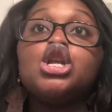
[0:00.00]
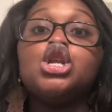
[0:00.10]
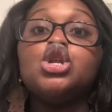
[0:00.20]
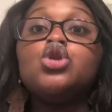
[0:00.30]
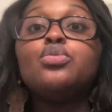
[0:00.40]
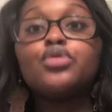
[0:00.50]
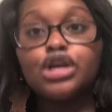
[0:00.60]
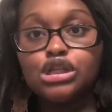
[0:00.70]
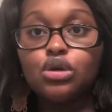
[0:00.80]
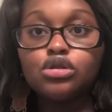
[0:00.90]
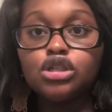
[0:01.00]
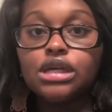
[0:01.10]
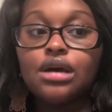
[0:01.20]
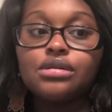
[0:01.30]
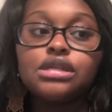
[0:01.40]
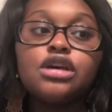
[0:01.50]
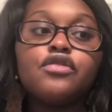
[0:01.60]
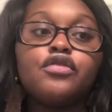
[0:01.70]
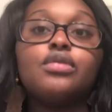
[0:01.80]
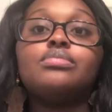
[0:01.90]
Numerous ultrasounds
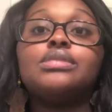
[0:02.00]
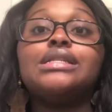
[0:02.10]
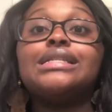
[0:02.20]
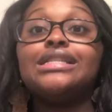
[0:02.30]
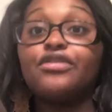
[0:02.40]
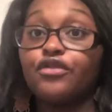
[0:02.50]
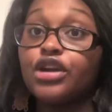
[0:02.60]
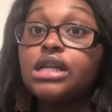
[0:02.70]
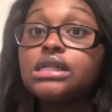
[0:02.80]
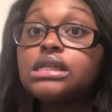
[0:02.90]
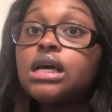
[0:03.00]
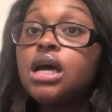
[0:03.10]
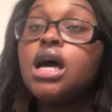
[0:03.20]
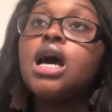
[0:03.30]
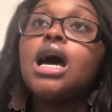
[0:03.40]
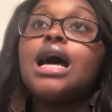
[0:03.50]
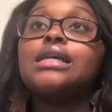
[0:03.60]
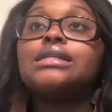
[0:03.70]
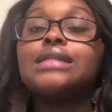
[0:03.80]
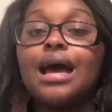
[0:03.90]
from different
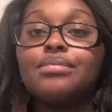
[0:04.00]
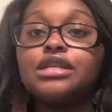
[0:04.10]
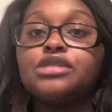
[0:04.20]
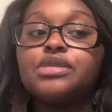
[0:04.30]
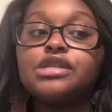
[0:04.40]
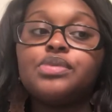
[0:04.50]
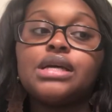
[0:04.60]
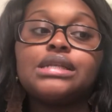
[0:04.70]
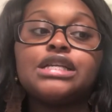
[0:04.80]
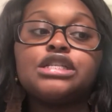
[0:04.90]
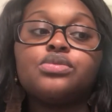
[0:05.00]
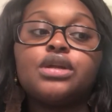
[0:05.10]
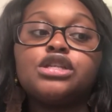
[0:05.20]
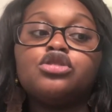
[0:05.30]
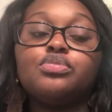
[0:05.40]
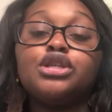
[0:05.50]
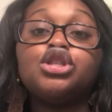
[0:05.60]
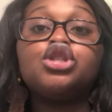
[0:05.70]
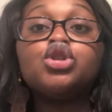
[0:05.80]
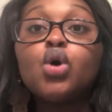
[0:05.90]
establishments, because I just wanted to be
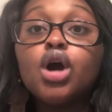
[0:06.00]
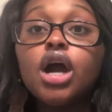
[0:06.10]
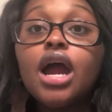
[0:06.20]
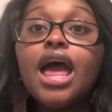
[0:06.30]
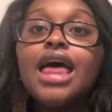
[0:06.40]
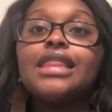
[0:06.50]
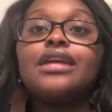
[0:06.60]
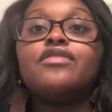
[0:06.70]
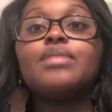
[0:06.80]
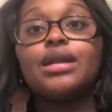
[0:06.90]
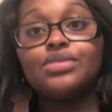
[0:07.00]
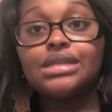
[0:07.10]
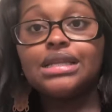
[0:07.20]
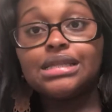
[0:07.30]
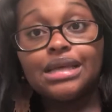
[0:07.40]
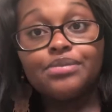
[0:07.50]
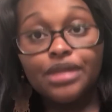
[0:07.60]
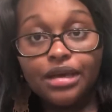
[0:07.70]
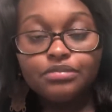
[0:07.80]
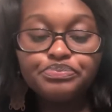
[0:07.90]
sure that everybody was seeing the same
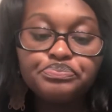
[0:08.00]
thing.